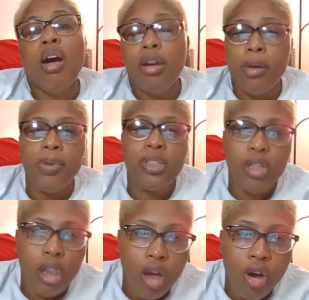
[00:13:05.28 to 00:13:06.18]
cut up
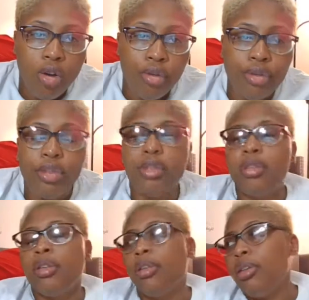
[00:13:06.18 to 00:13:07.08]
his
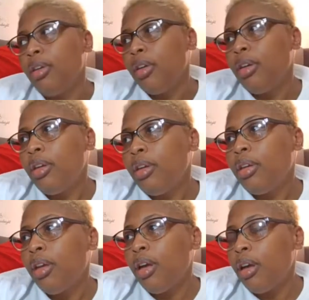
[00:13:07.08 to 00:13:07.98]
clothes,
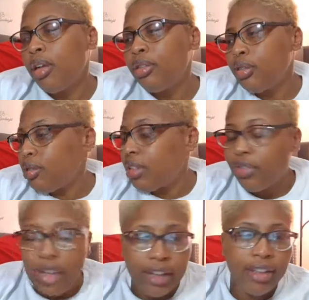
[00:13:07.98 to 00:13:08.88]
do
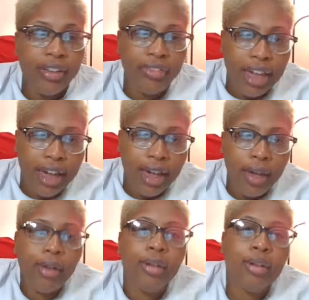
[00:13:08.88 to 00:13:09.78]
stuff like left
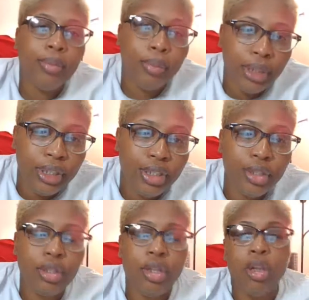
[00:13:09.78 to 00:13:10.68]
eye, bleach
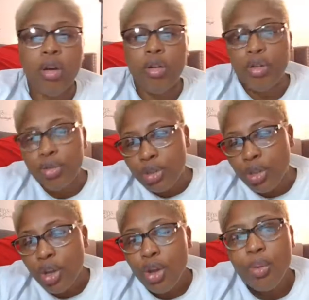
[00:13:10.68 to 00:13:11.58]
his
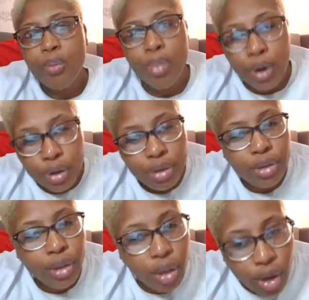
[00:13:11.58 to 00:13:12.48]
clothes, burn
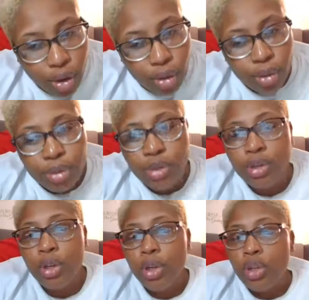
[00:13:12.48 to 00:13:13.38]
his
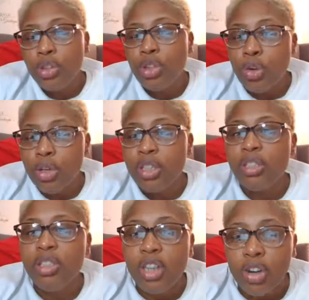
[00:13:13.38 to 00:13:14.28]
clothes, throw
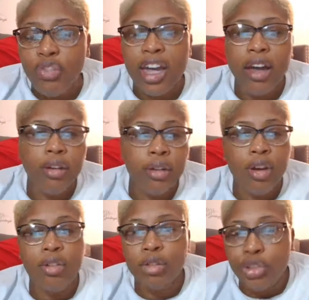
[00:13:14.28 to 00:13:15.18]
his stuff out
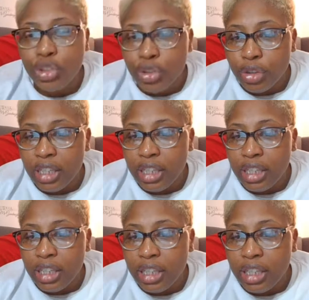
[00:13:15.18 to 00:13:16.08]
on the
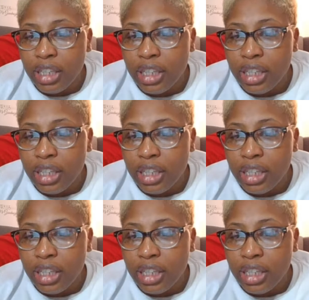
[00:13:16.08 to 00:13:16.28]
street,